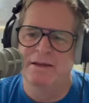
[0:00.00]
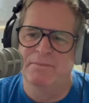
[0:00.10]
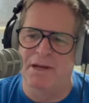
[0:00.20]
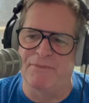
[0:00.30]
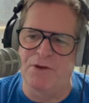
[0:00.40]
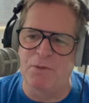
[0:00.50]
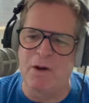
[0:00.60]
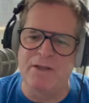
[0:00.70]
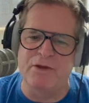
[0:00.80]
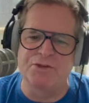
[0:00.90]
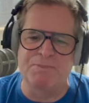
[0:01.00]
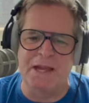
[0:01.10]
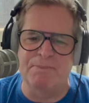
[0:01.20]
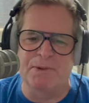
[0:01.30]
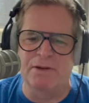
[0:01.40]
But if you're one of those
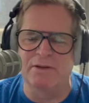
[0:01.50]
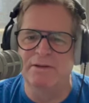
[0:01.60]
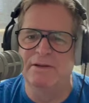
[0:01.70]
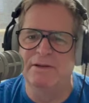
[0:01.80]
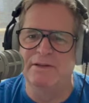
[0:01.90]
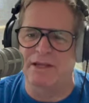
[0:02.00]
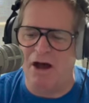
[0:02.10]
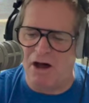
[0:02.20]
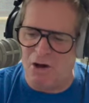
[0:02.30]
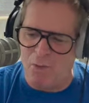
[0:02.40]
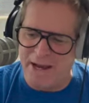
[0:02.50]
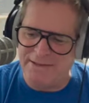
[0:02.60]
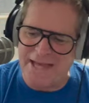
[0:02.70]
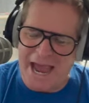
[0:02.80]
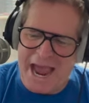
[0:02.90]
people that
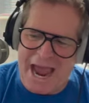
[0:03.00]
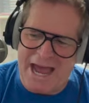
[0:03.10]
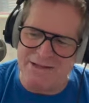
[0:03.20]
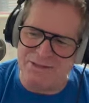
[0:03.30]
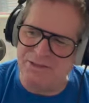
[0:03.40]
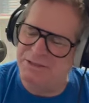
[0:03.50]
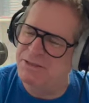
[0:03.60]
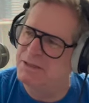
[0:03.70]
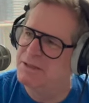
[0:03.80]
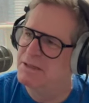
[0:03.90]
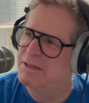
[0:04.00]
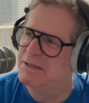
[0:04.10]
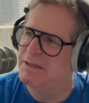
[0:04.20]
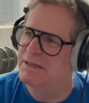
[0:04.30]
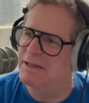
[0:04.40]
always has
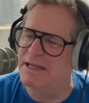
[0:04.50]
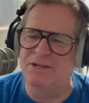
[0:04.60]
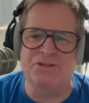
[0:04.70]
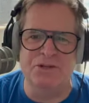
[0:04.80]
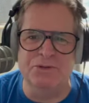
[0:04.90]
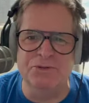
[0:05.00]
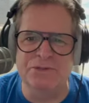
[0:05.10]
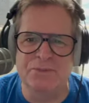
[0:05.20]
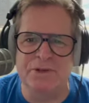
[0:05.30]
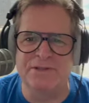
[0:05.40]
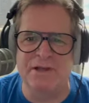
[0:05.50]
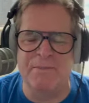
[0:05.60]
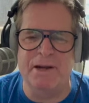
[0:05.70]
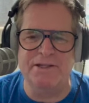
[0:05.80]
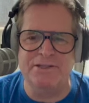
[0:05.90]
issues with
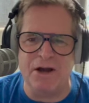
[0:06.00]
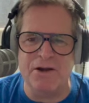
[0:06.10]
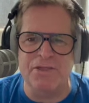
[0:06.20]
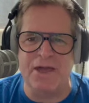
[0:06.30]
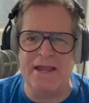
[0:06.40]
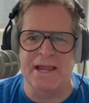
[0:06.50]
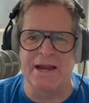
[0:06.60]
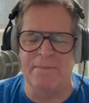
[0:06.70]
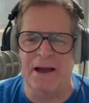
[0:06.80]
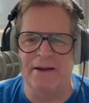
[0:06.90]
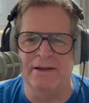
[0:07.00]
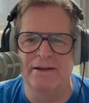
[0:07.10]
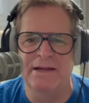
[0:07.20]
somebody, start thinking about it.